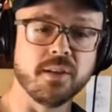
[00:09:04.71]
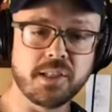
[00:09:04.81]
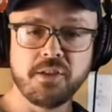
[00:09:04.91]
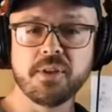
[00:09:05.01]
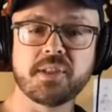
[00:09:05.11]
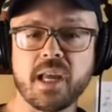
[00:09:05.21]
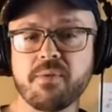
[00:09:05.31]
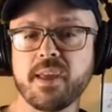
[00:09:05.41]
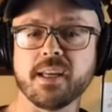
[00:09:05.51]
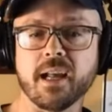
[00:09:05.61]
So let's do the
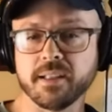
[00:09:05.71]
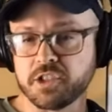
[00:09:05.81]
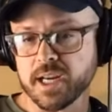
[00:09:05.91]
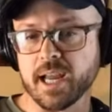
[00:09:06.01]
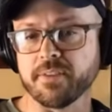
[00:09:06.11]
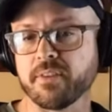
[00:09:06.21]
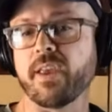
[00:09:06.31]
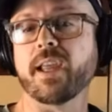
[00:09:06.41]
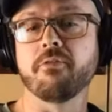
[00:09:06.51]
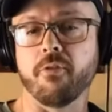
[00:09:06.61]
same thing. Now let's check out the
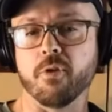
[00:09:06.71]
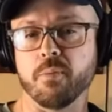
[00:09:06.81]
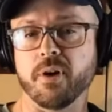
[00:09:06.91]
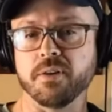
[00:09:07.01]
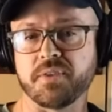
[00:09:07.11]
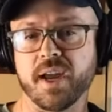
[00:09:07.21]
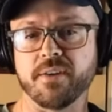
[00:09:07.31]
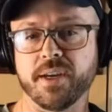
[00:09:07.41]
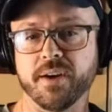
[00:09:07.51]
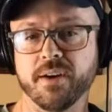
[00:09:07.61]
second 4 bars
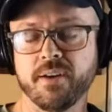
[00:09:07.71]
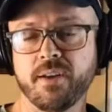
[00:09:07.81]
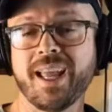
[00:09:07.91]
down here